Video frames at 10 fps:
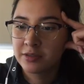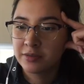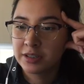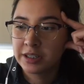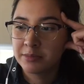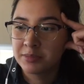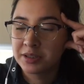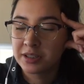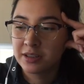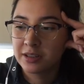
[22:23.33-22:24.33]
When I am
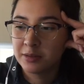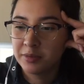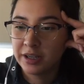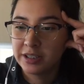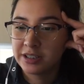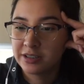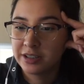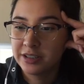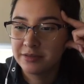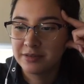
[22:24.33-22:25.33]
in the club and I hear
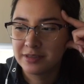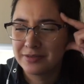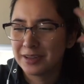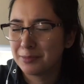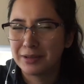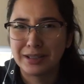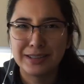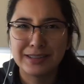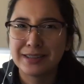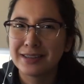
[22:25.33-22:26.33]
it, if they play
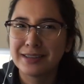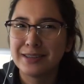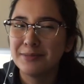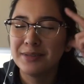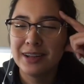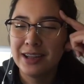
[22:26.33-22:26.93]
this in the club,